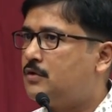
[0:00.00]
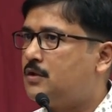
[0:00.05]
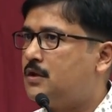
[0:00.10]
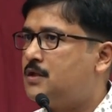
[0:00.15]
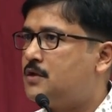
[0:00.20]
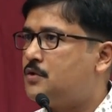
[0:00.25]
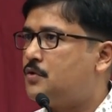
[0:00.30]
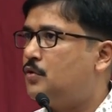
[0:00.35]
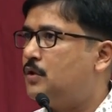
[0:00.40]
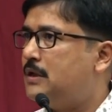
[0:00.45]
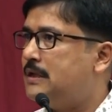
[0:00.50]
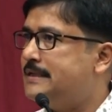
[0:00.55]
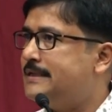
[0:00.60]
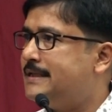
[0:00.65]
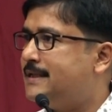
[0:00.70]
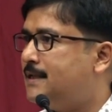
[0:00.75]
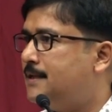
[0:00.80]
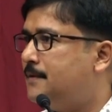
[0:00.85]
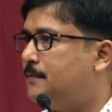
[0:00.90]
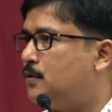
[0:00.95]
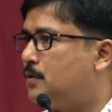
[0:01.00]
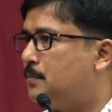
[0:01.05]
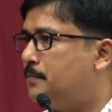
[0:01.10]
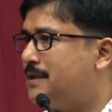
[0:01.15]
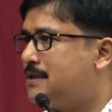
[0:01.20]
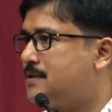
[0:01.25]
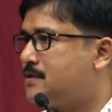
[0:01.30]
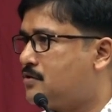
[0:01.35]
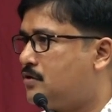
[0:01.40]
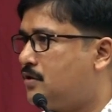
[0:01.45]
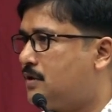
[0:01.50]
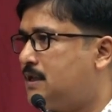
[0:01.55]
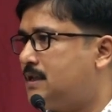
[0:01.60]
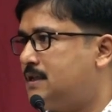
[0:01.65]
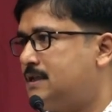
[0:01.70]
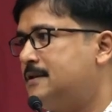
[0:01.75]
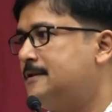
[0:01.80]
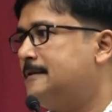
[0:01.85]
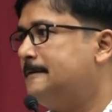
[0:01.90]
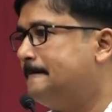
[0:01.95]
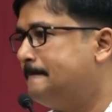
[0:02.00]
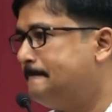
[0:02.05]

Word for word: control is and give your best shot at it.